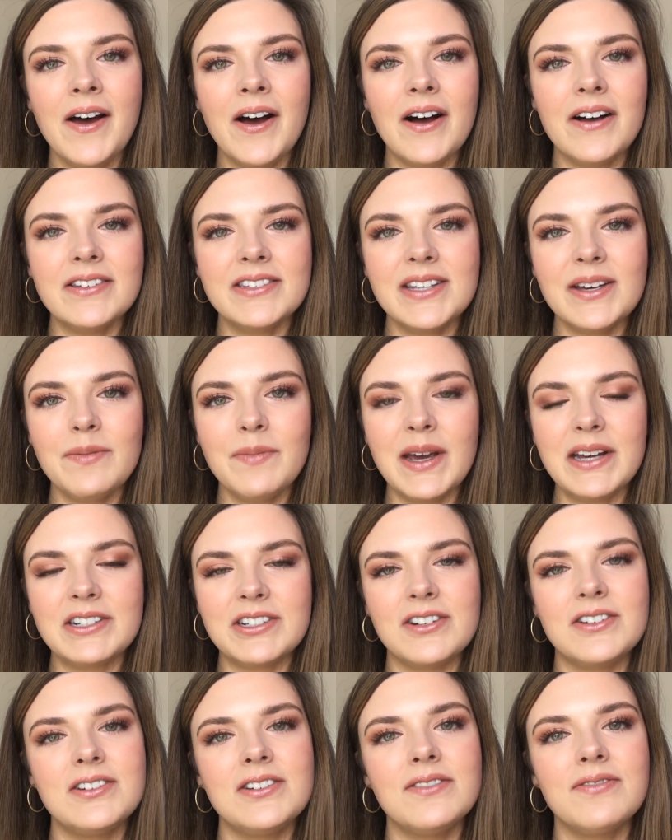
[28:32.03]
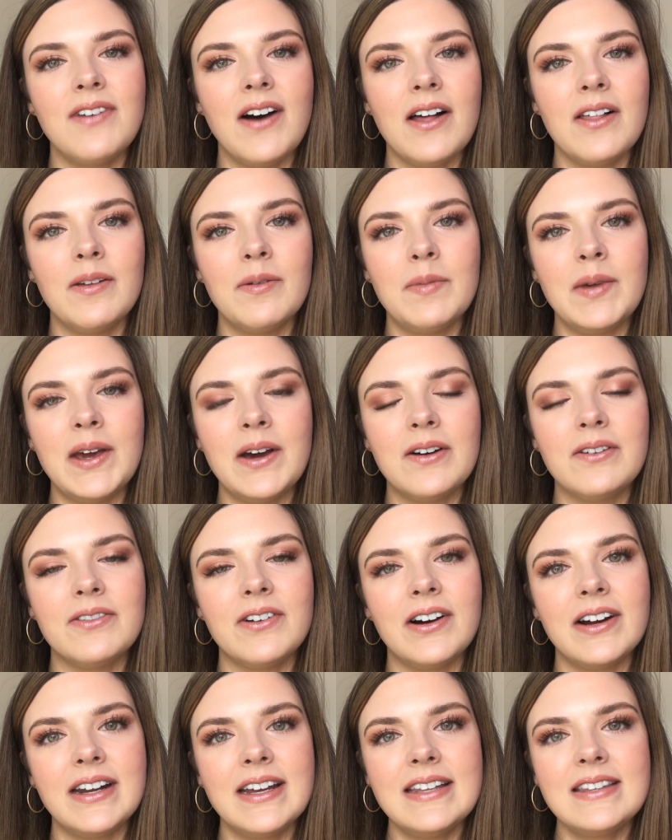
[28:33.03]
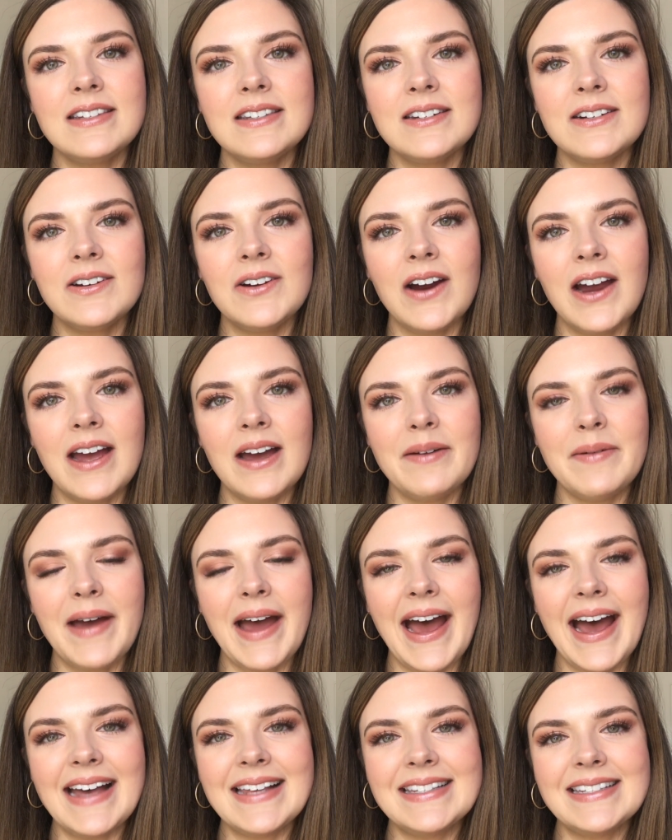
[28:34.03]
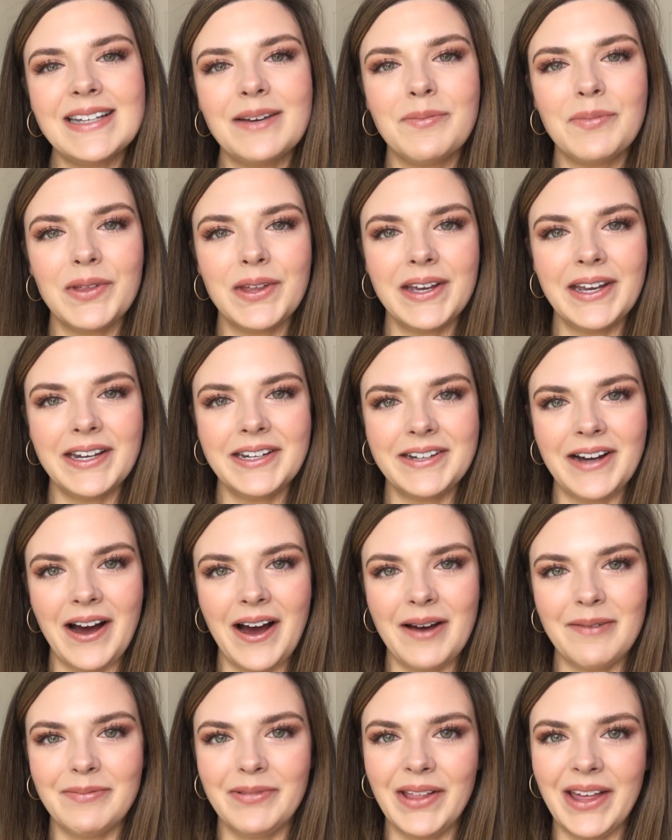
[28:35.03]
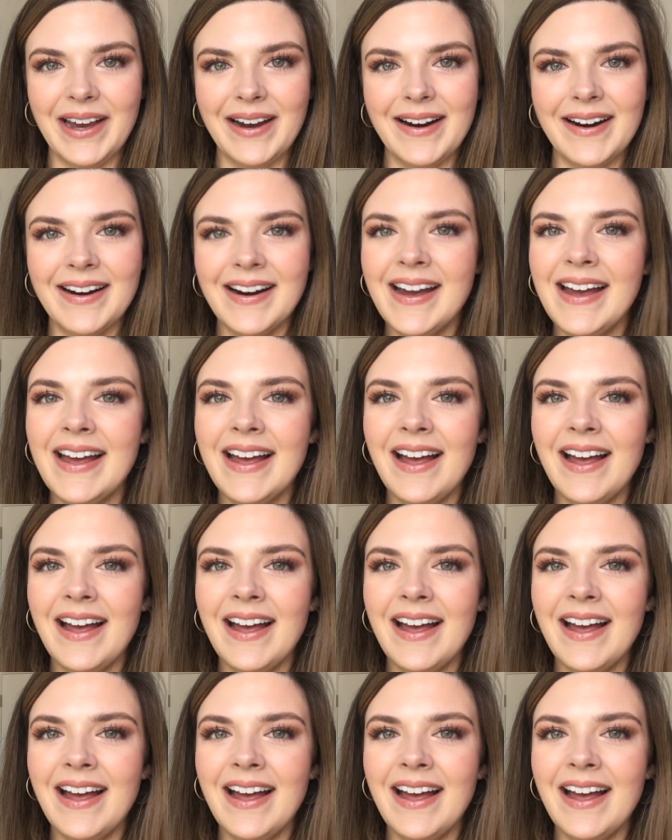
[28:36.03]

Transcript: Also, make sure to follow me over on Instagram at simply.blair.